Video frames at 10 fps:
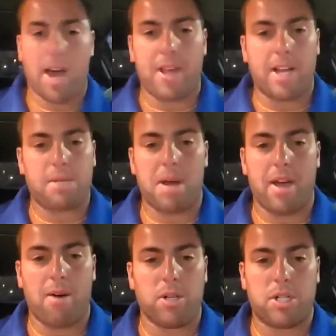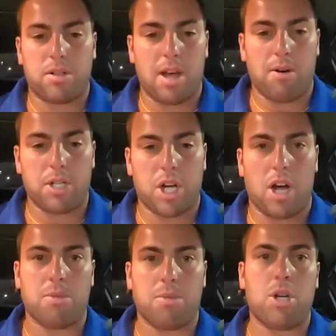thanks, man. That was
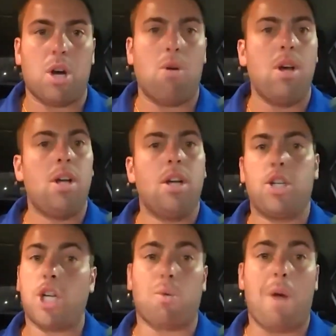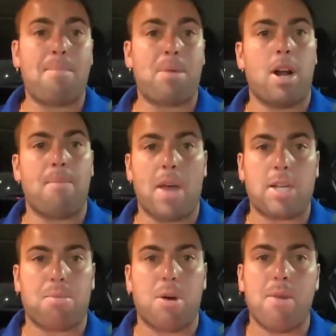awesome. So just wrapping it up, that's
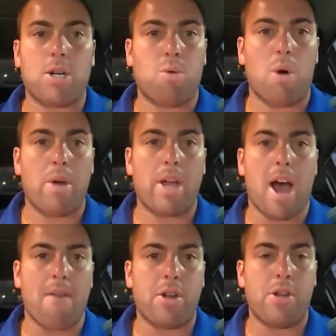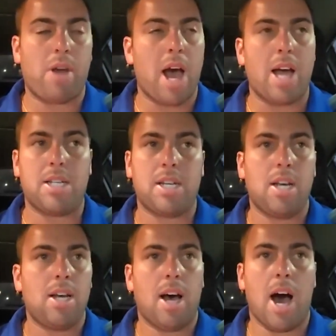pretty much what we got for you guys.
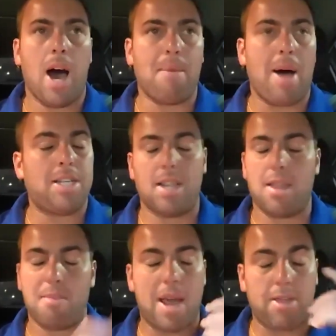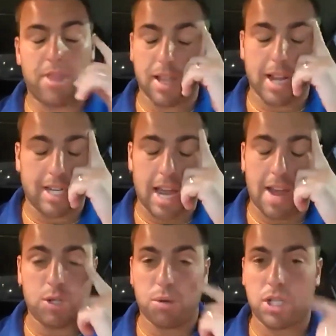I'd say the main thing, like
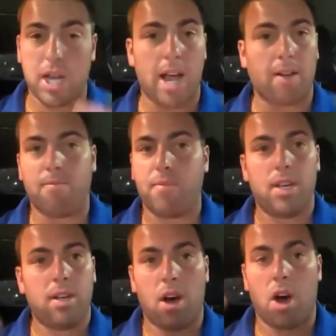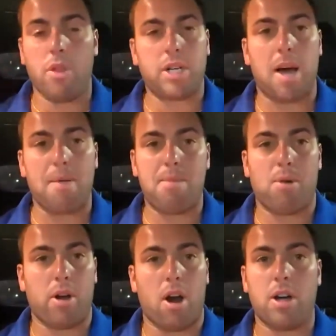Davies was saying, all the top
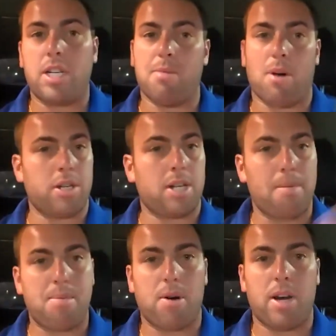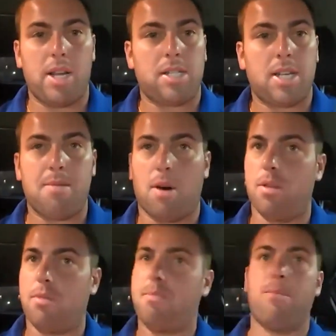people on our team, all the top people on his team, all
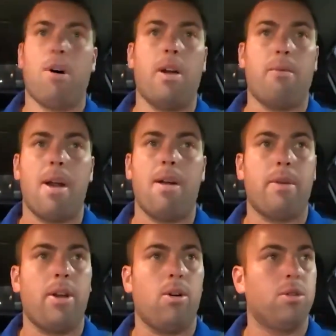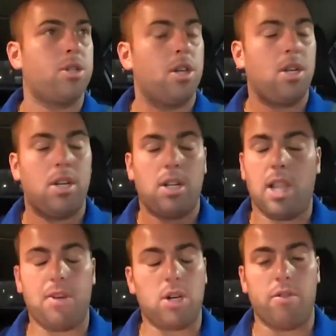the people on Riddles,
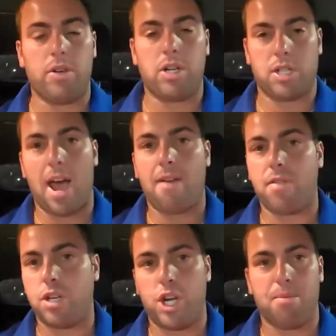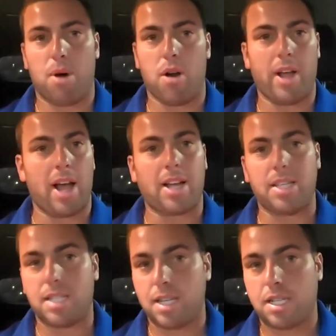Leventoviches, they have the GMR. They got
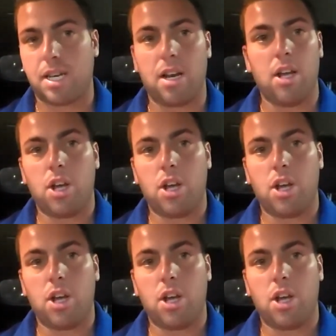consistent,